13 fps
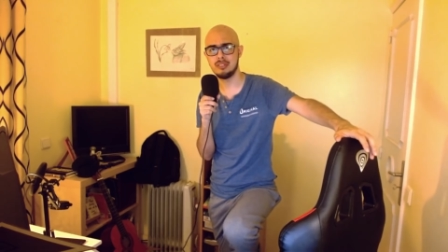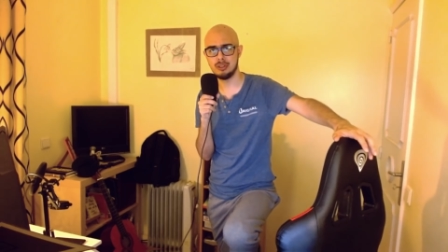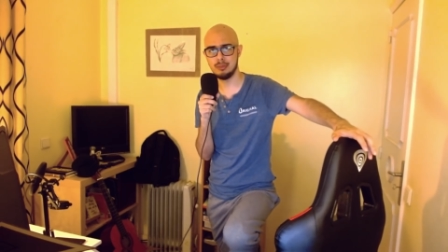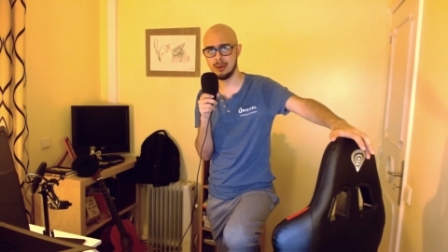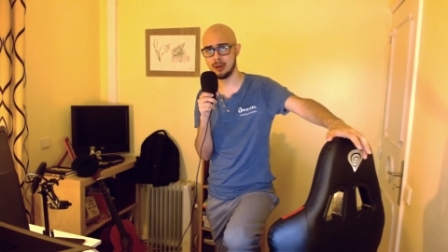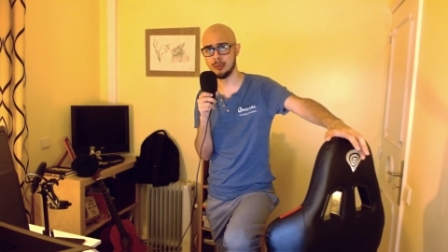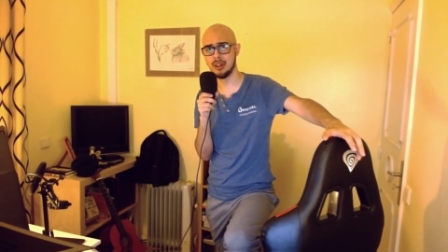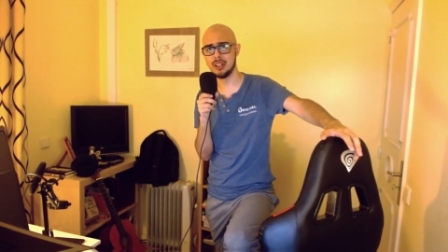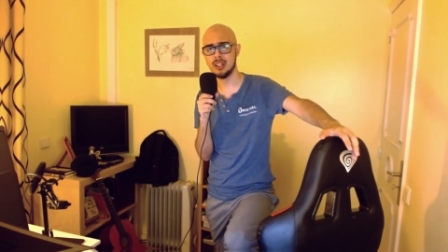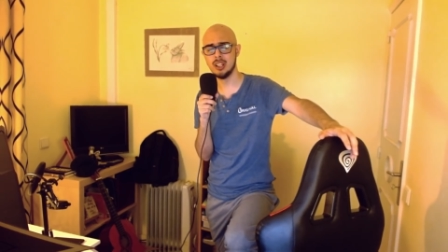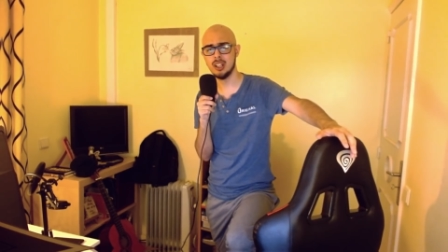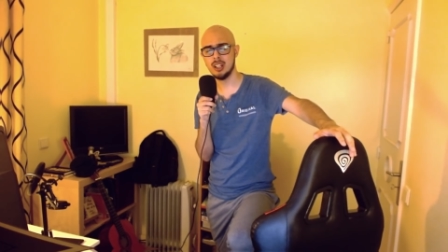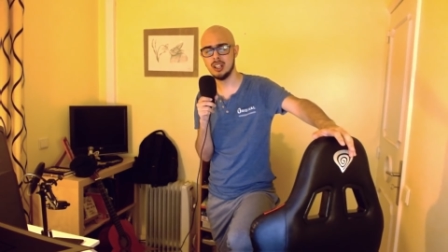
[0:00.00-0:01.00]
by the way,
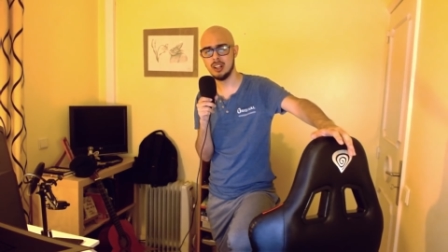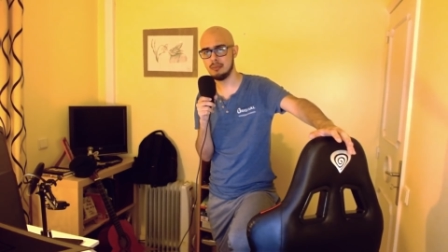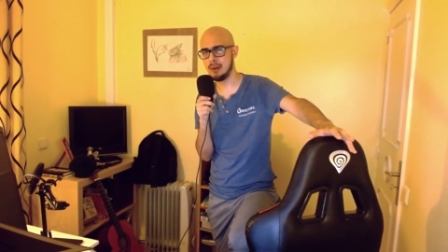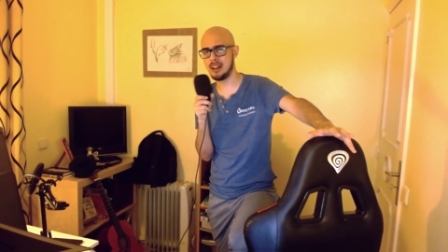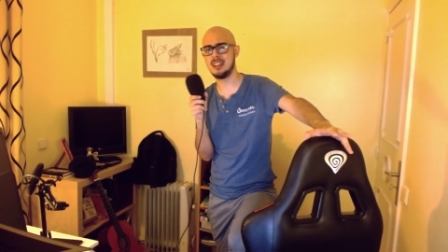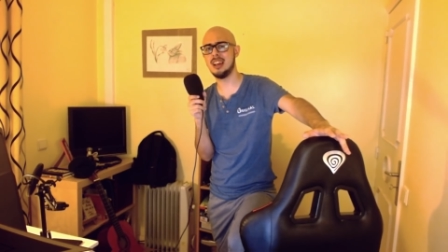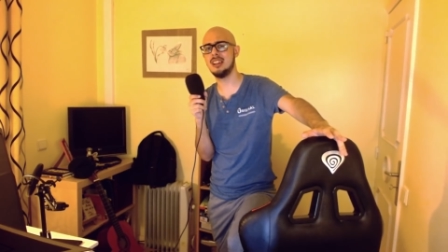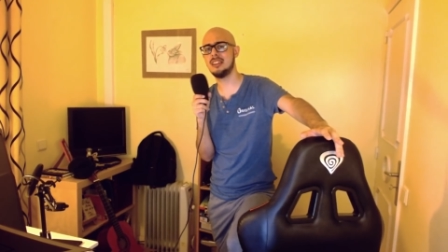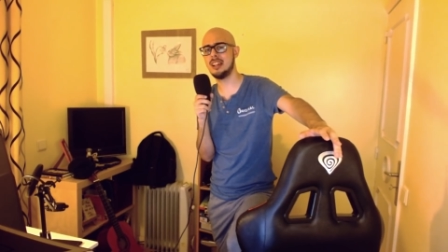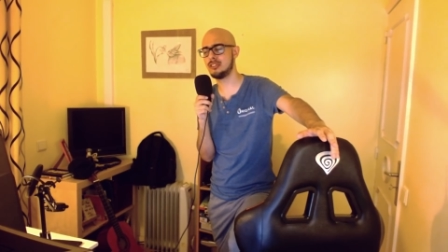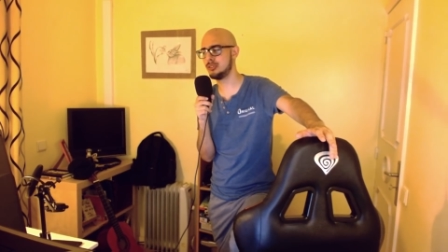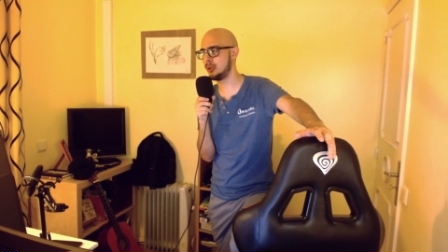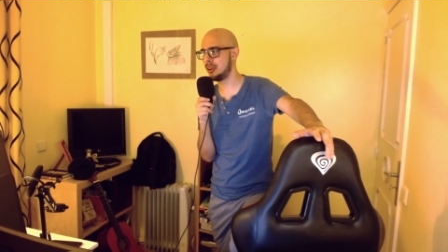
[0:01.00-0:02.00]
by telling
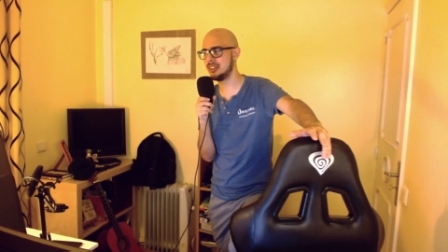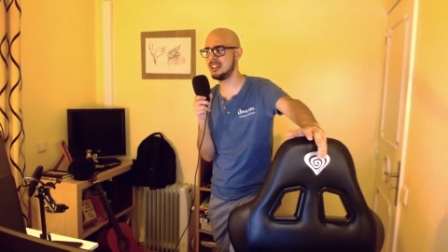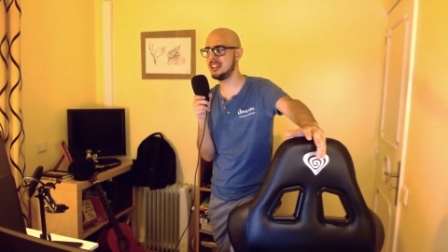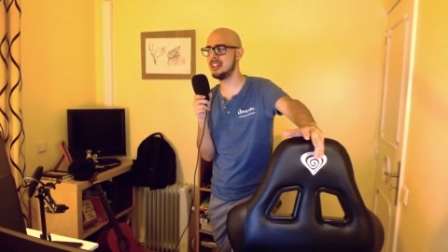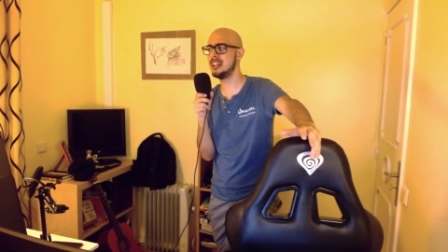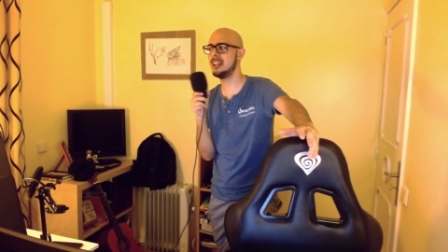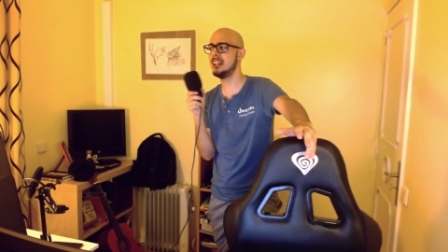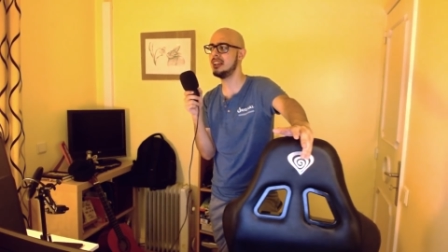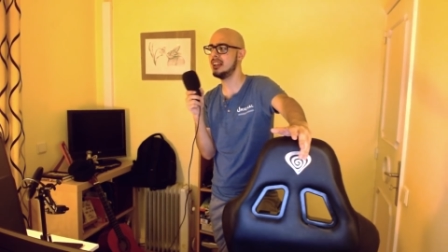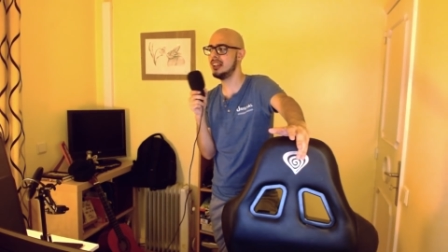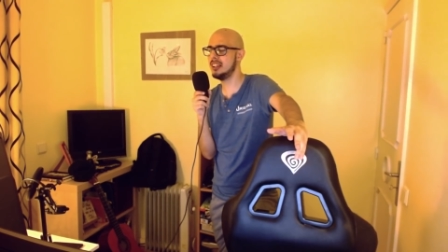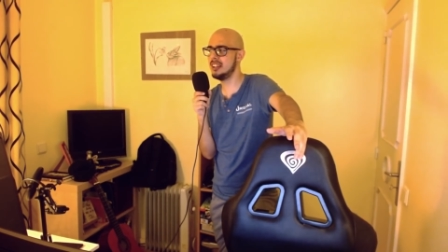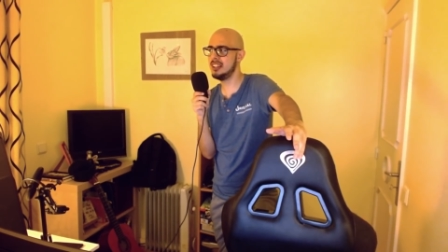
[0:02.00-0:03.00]
that story that he didn't need.
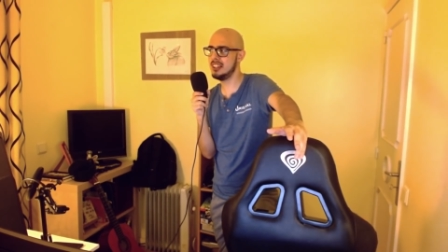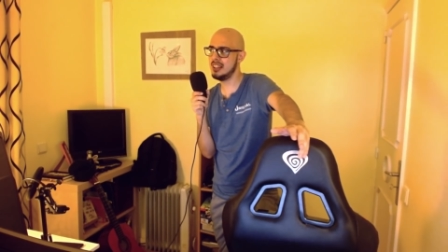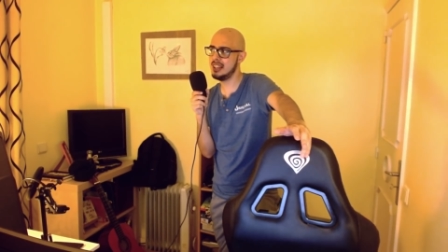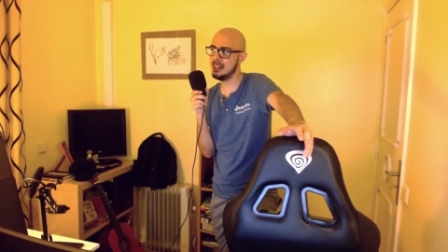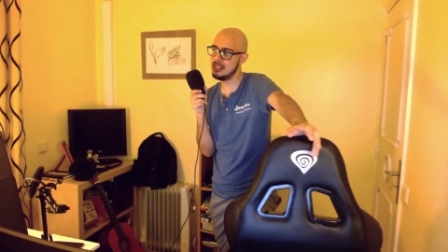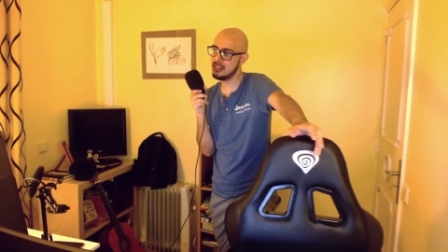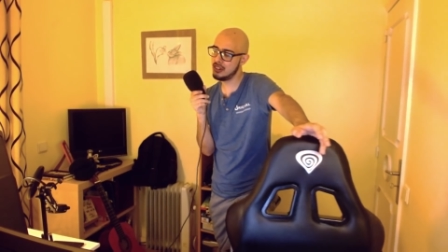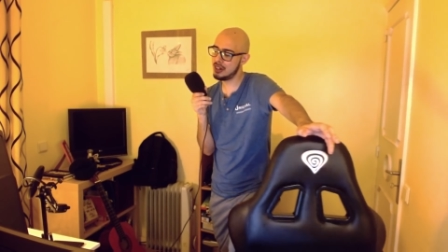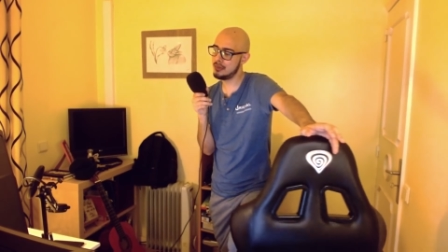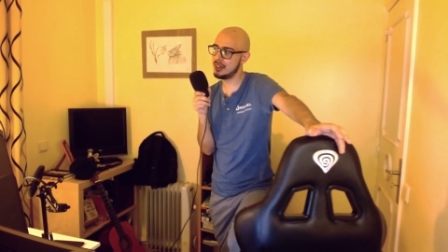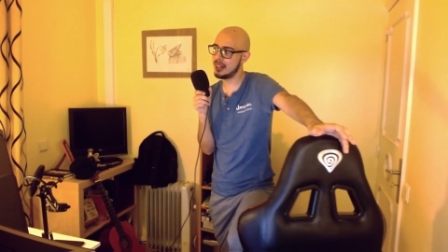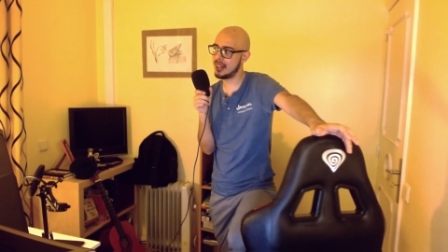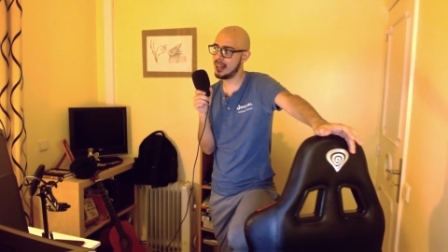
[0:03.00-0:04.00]
It's not
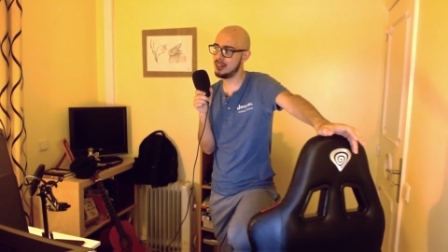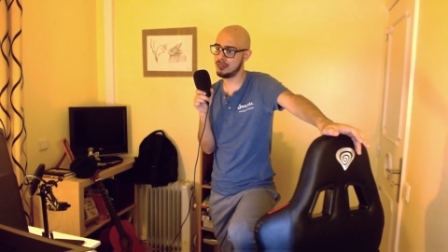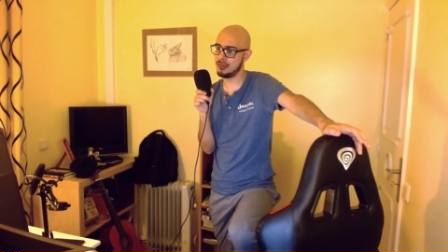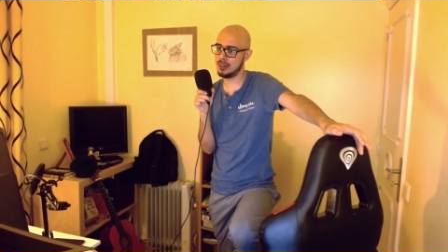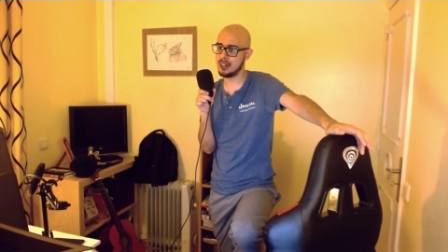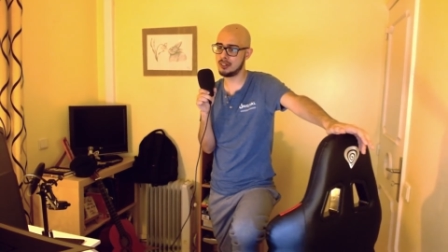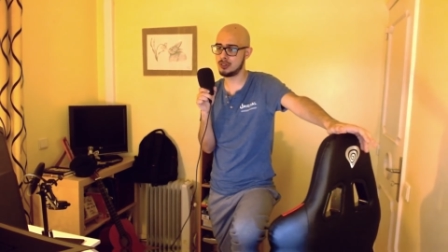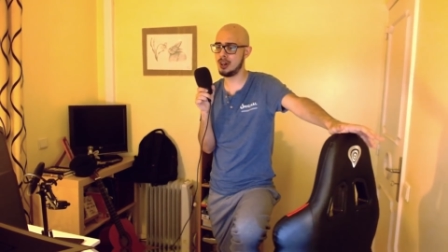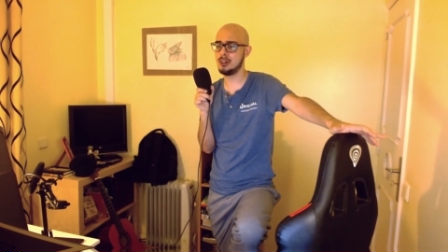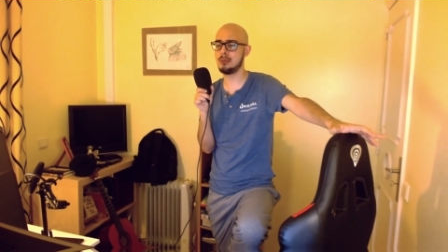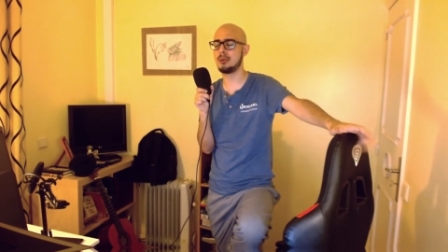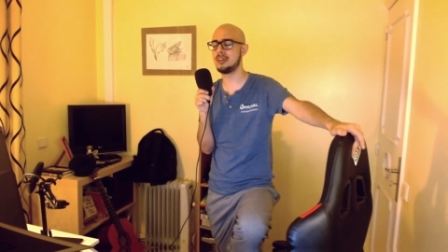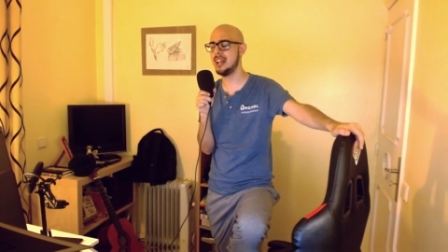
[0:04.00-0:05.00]
even a case of like trying
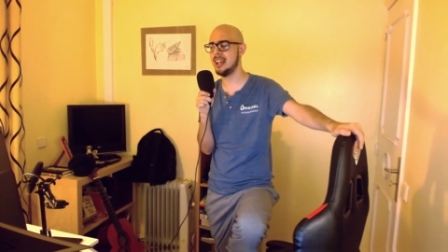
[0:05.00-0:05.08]
to protect